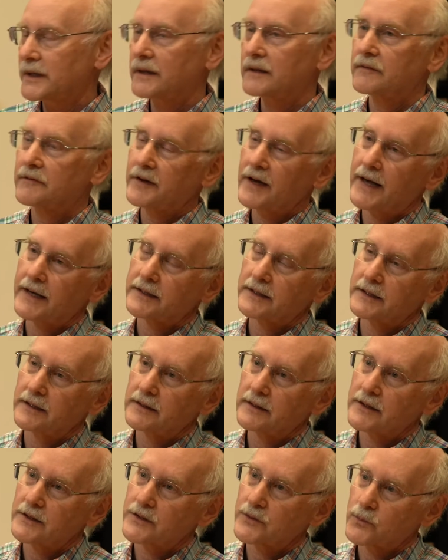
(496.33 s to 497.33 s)
In fact,
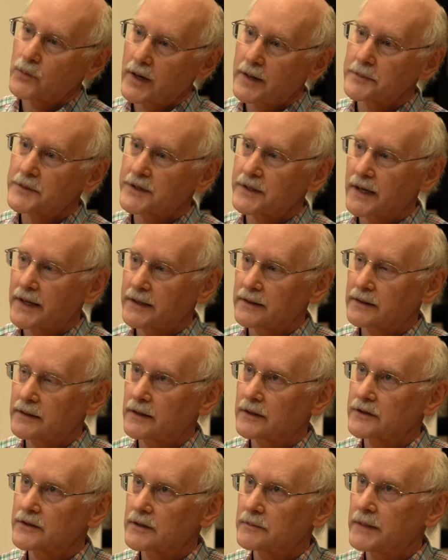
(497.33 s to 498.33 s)
in this website,
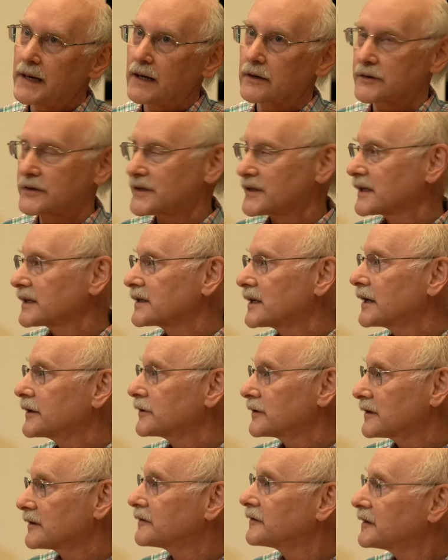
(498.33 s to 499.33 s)
there's about
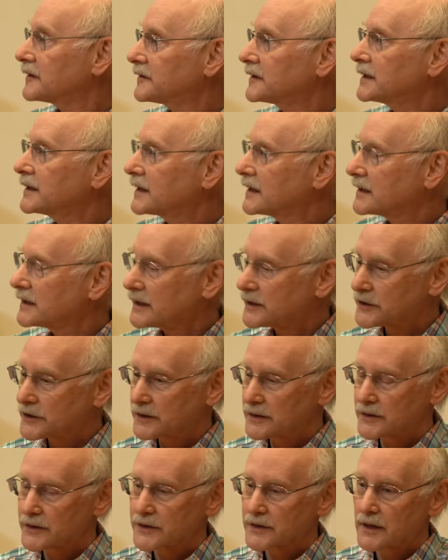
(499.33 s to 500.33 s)
650
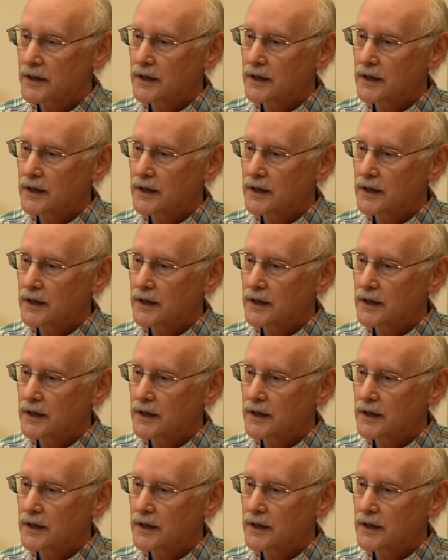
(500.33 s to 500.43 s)
conditions.